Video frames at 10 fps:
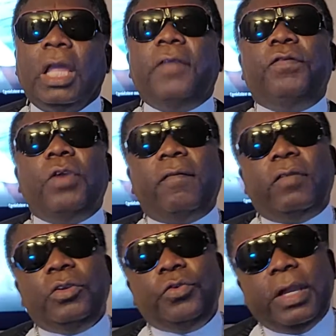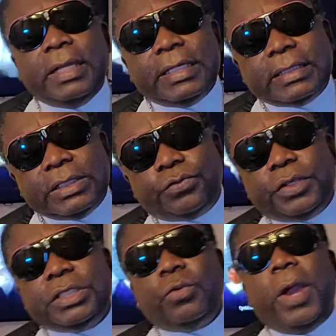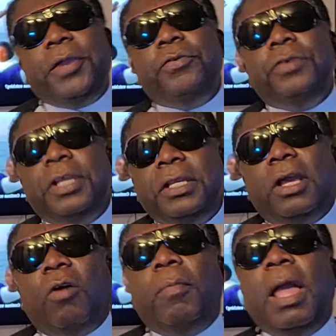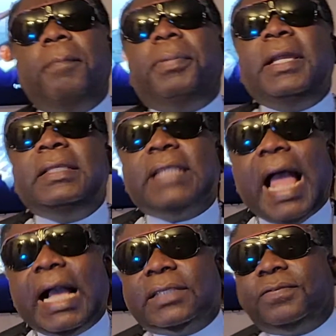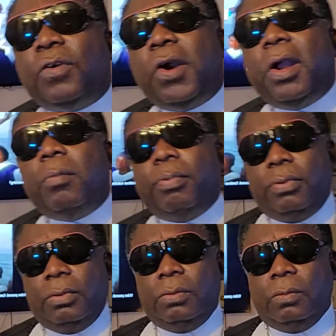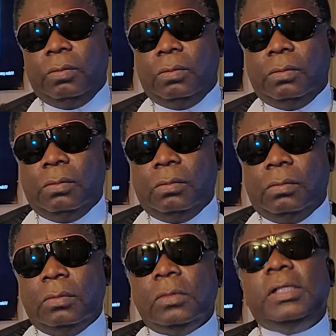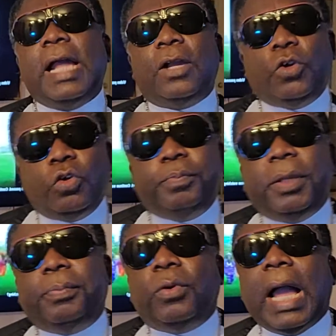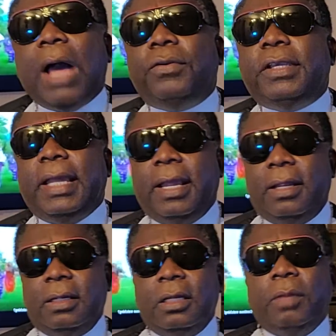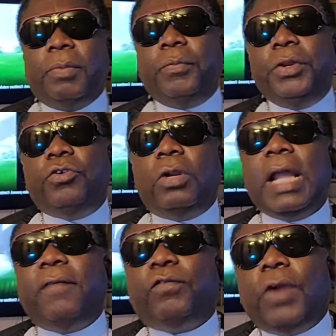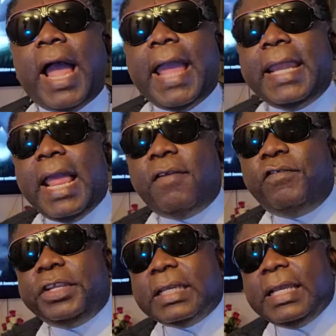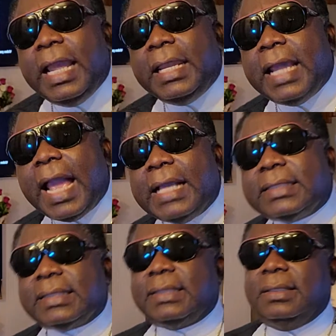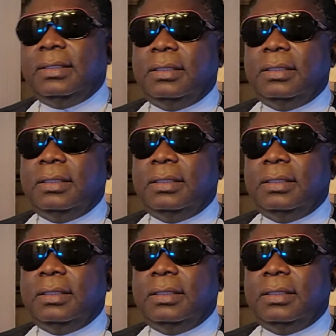If you are in a situation where you need help, please ask for help. There are good people out there, but we don't have to hide everything in us